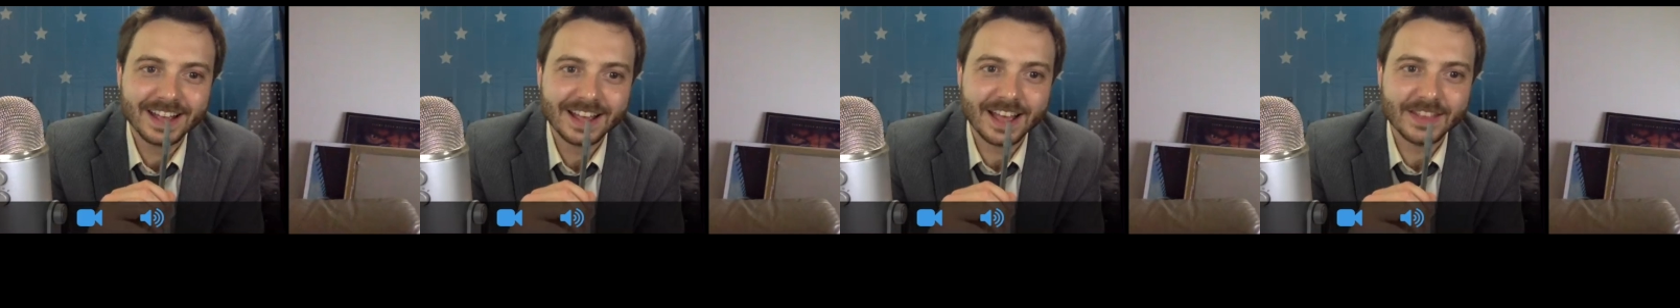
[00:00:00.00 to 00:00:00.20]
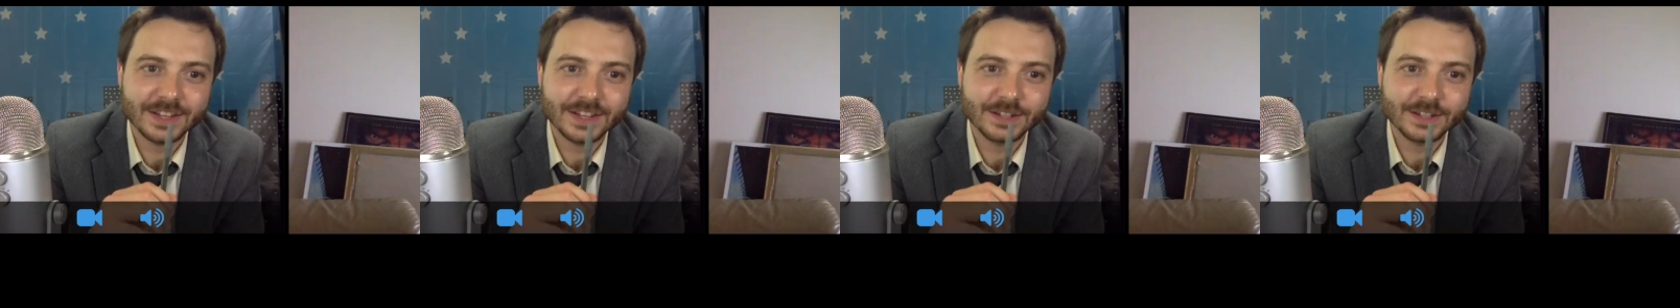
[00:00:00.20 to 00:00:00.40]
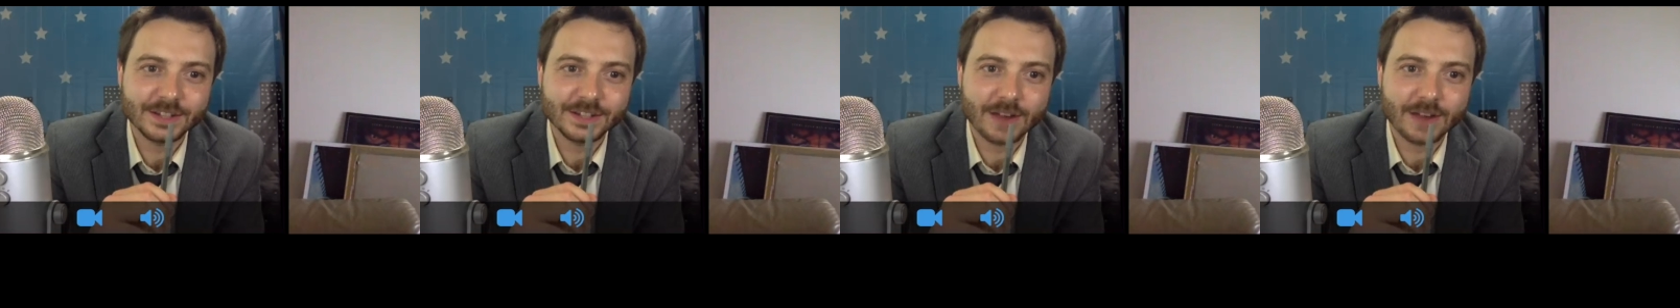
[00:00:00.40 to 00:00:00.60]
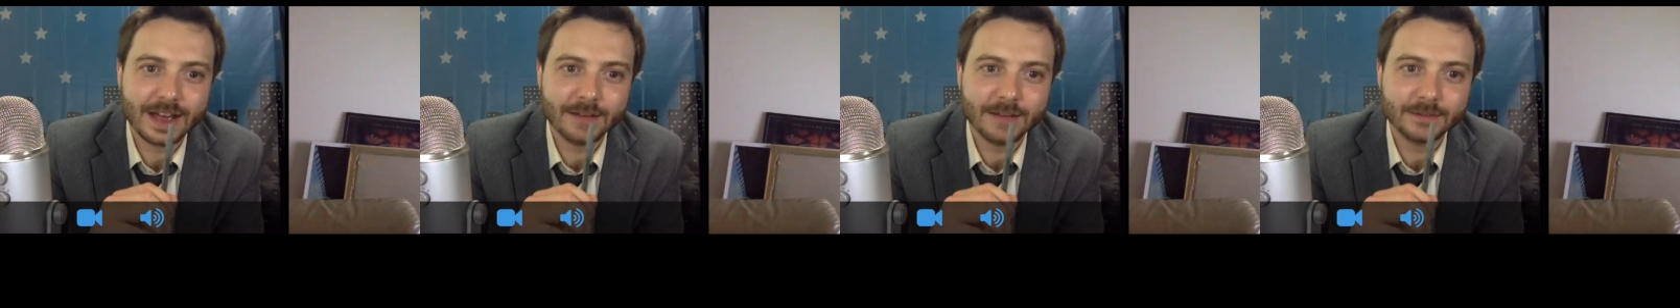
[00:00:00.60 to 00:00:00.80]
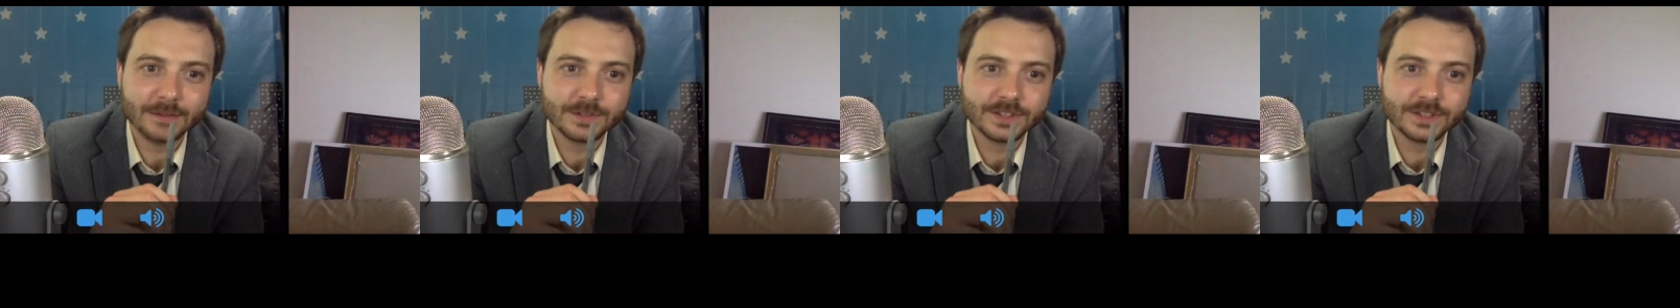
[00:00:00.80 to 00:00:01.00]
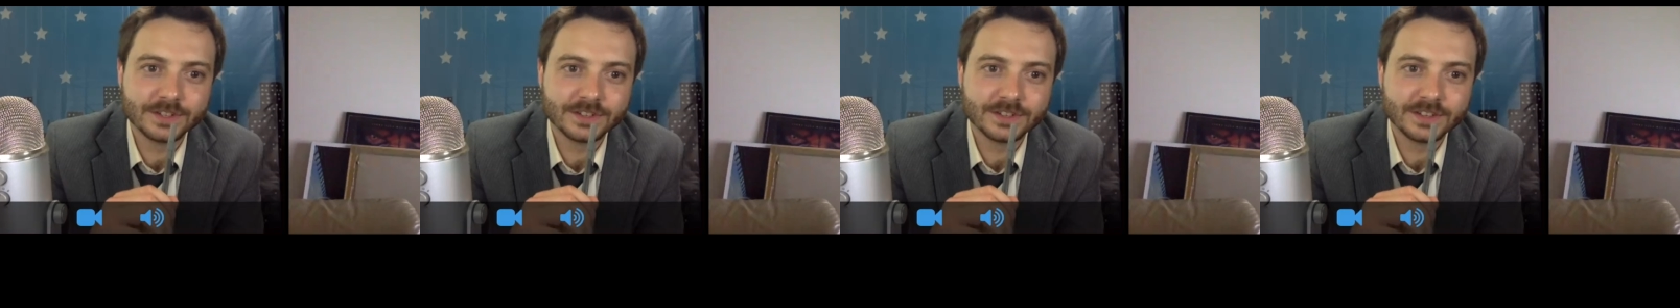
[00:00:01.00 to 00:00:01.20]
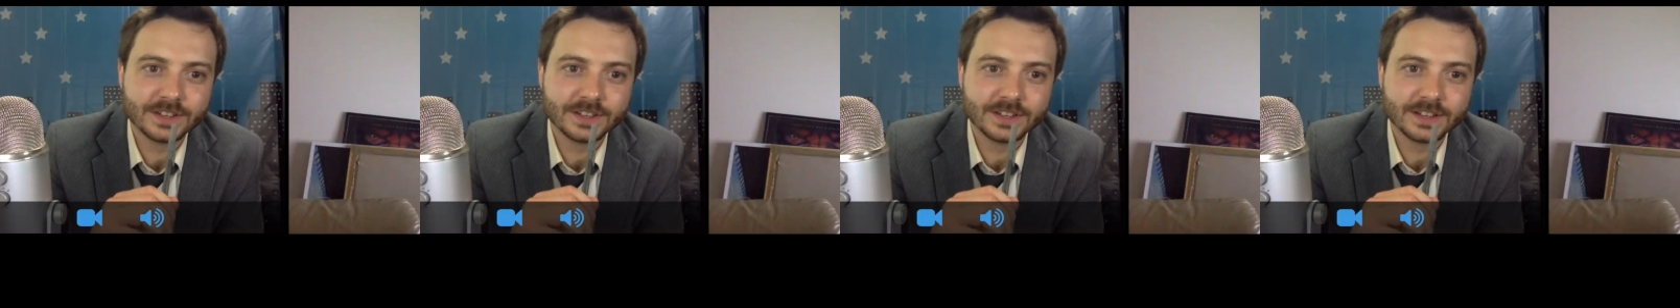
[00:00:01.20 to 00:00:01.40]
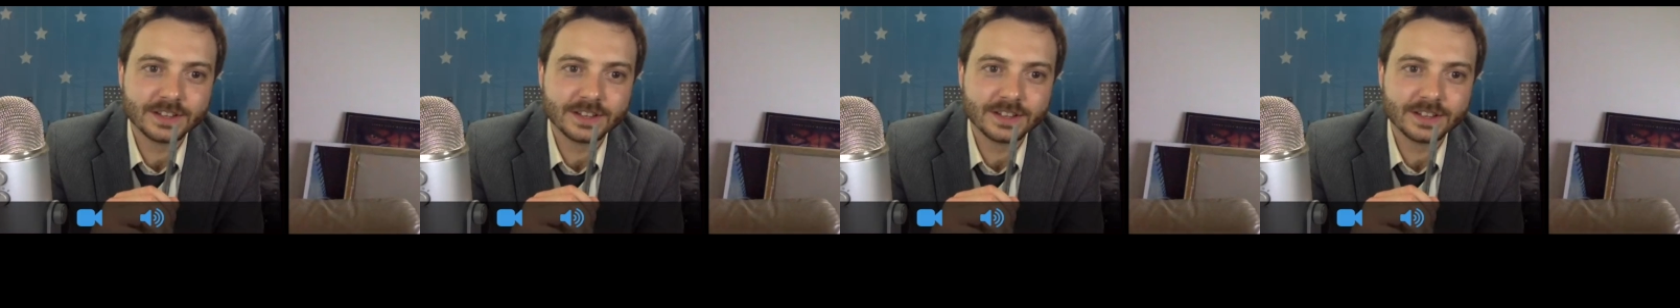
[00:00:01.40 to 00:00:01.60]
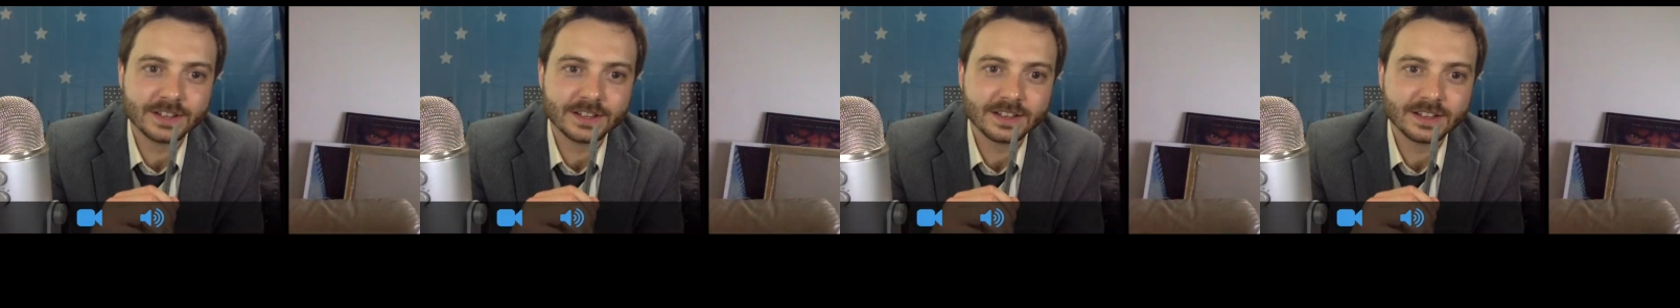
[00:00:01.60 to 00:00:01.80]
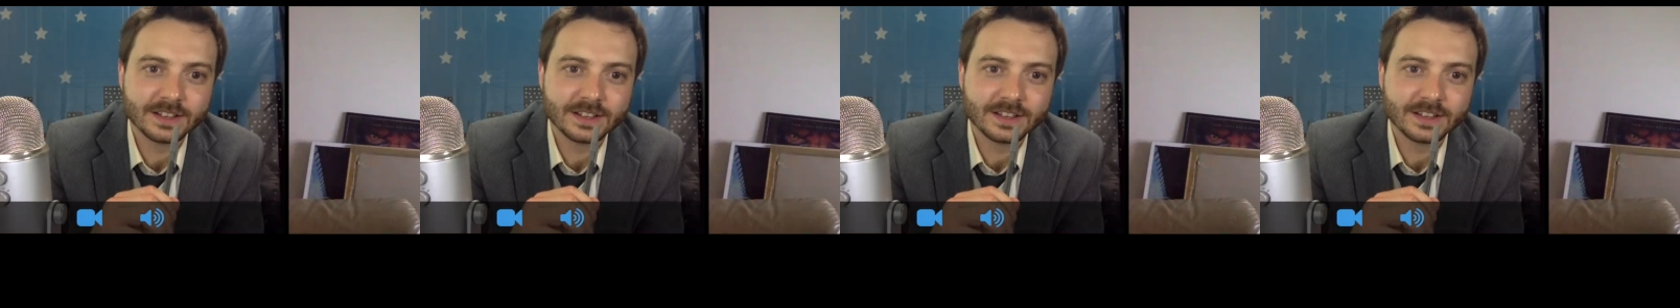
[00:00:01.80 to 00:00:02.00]
And then you grabbed.
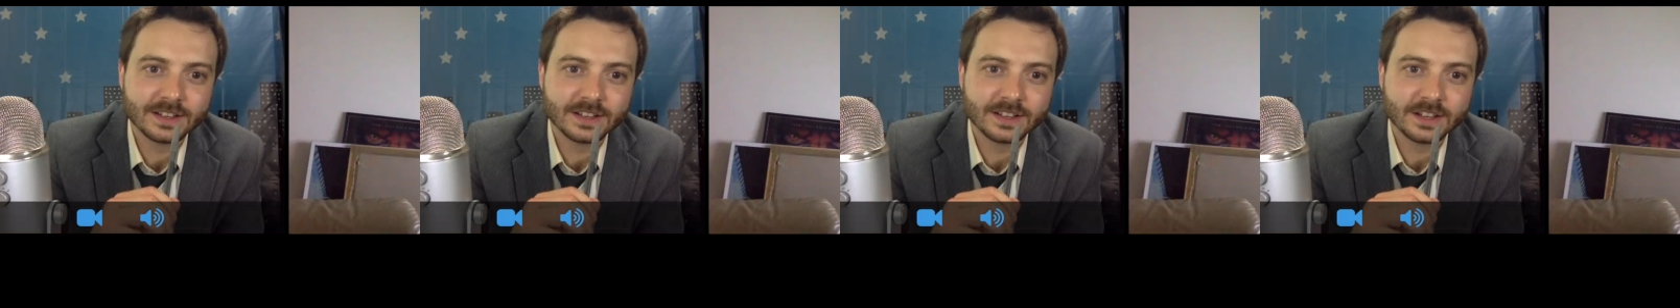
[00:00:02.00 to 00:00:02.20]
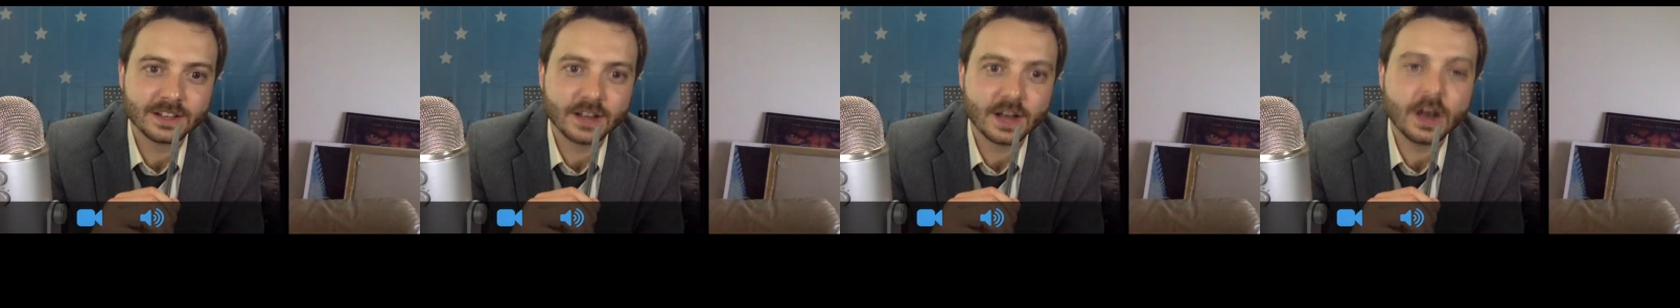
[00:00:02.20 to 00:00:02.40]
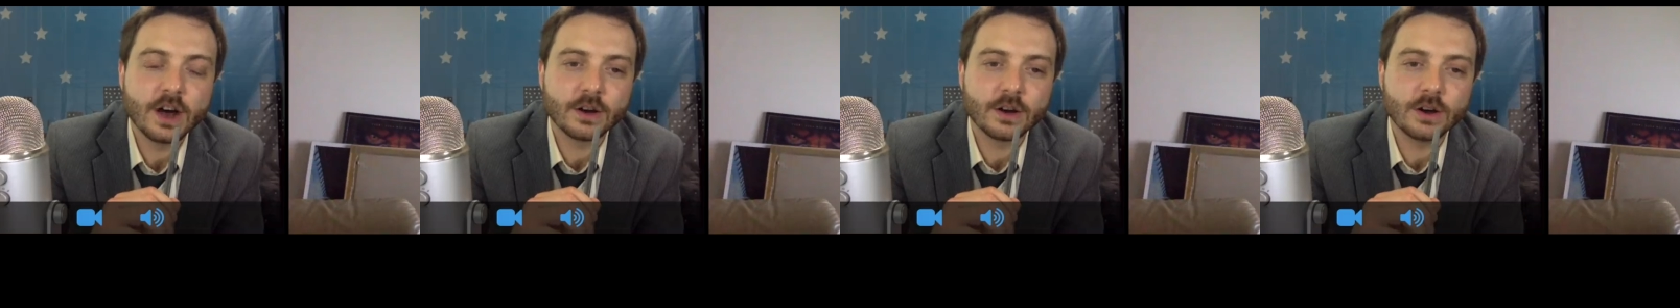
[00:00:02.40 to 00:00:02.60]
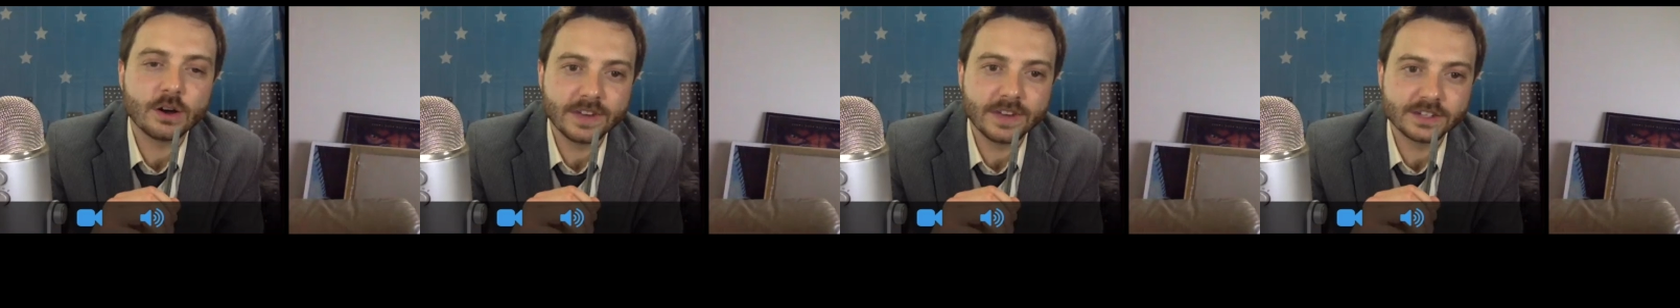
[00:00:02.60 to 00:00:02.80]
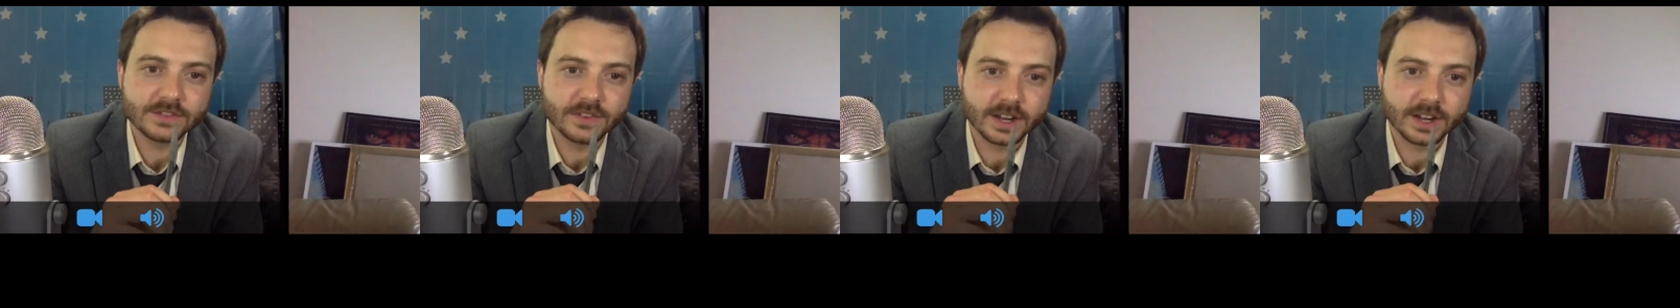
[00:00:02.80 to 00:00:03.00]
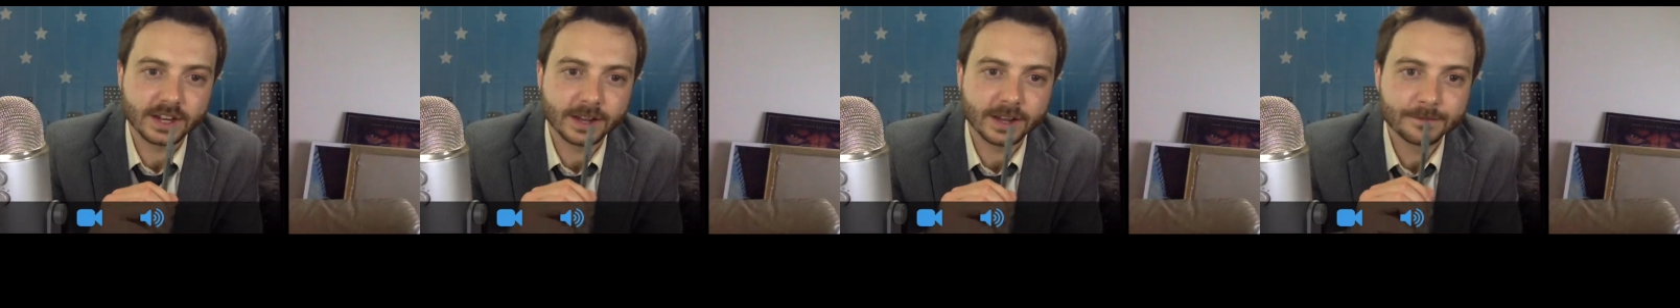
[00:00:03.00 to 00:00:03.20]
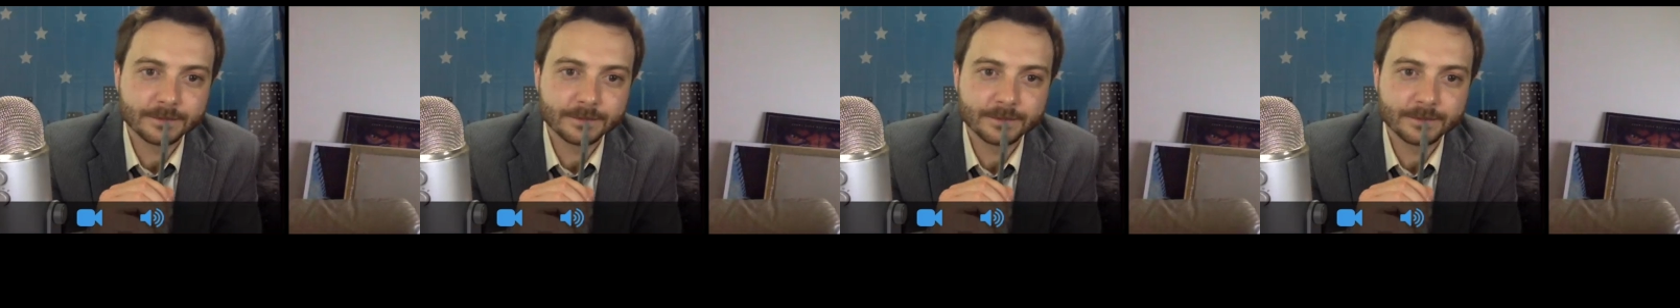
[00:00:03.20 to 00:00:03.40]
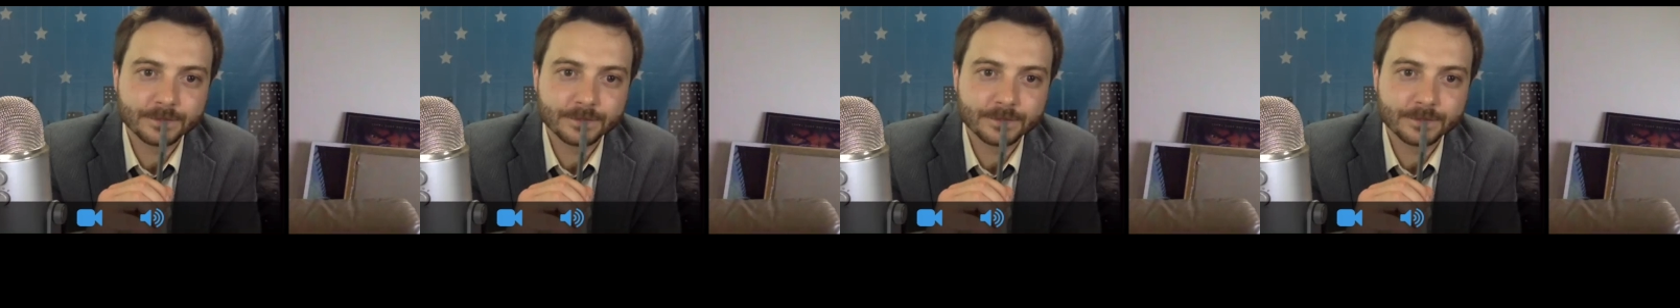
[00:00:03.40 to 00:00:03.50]
Oh, face fucking.